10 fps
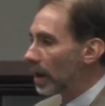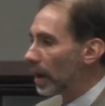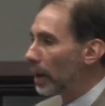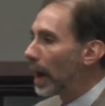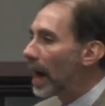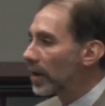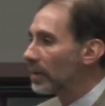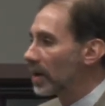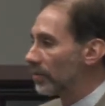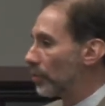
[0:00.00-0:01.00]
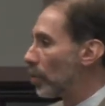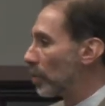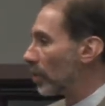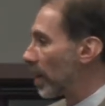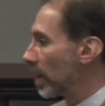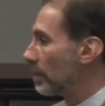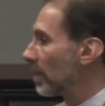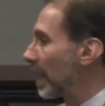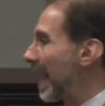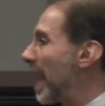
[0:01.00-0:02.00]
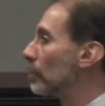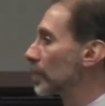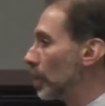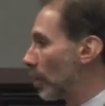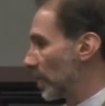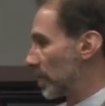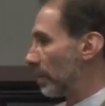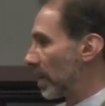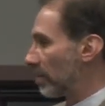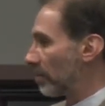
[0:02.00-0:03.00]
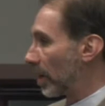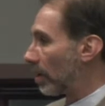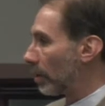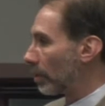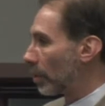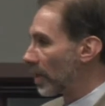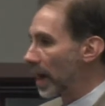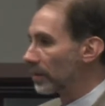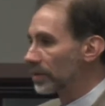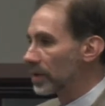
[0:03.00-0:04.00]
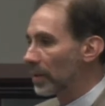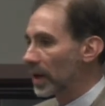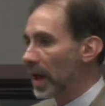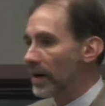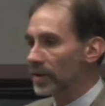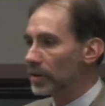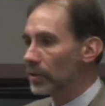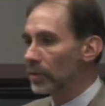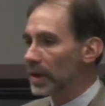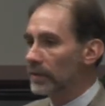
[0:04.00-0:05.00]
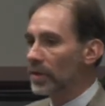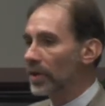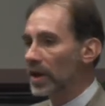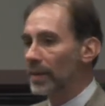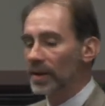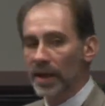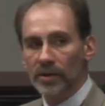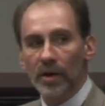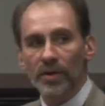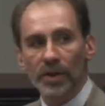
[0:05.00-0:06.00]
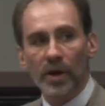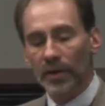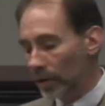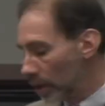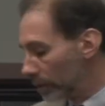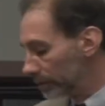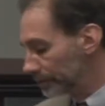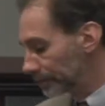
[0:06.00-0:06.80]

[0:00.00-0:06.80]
How do you make it foolproof? How do you make the house know that somebody fell without somebody having to even think about technology on their own?